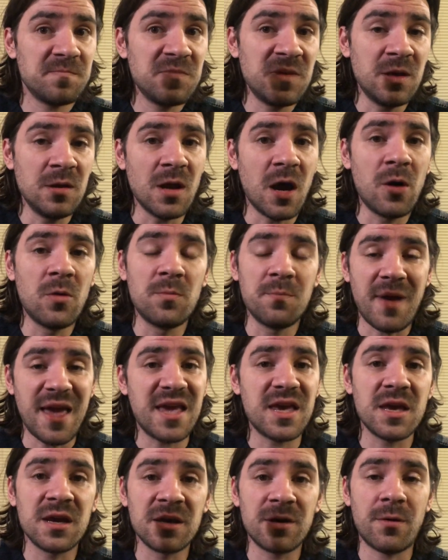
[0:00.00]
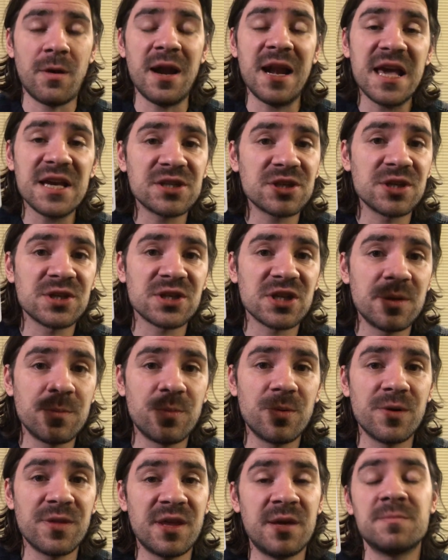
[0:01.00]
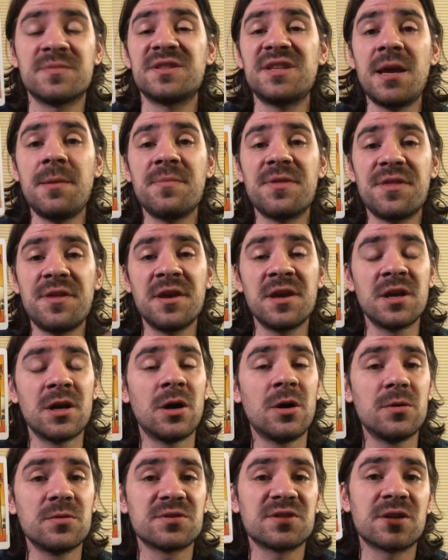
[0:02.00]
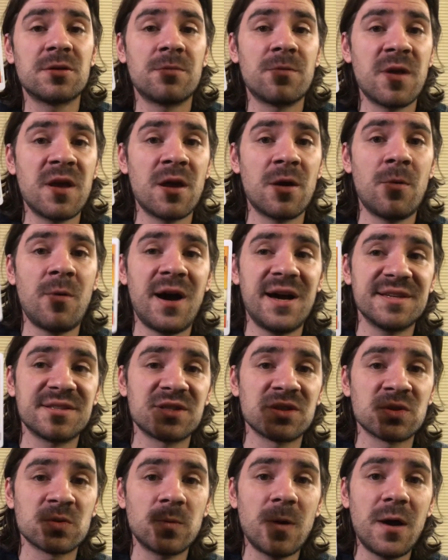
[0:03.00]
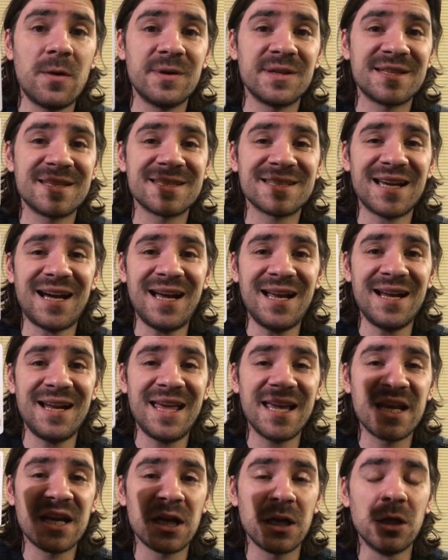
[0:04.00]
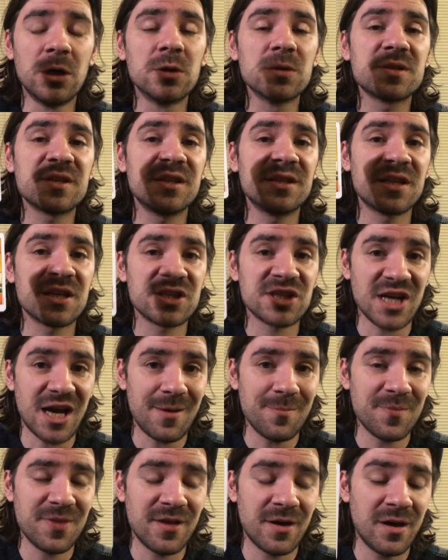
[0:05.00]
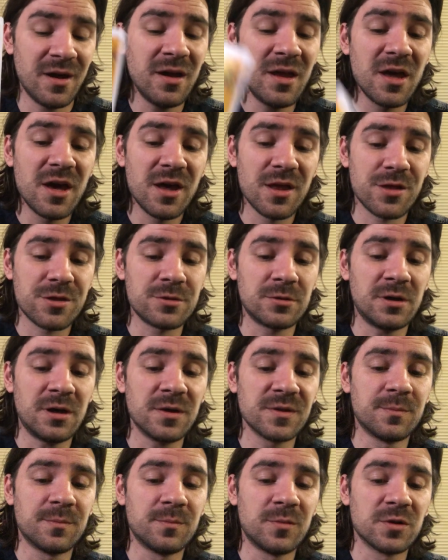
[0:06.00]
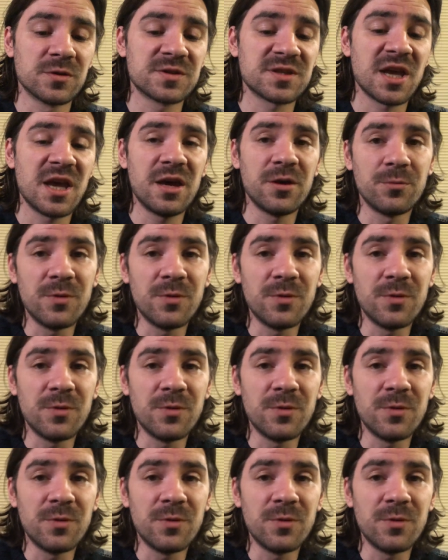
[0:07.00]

you know making a relationship with them same thing goes career wise as well it is kind of like closing the chapter throughout the months,